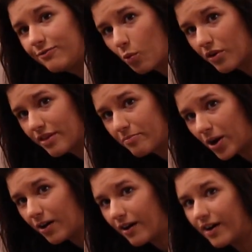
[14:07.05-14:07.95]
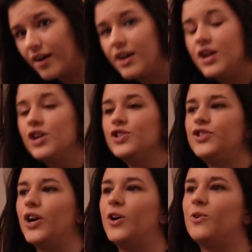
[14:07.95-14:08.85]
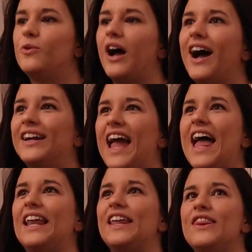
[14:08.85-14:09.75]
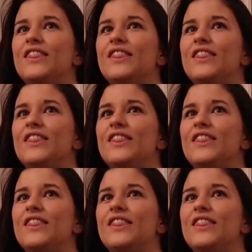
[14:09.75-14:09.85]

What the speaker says: for the bar. So again,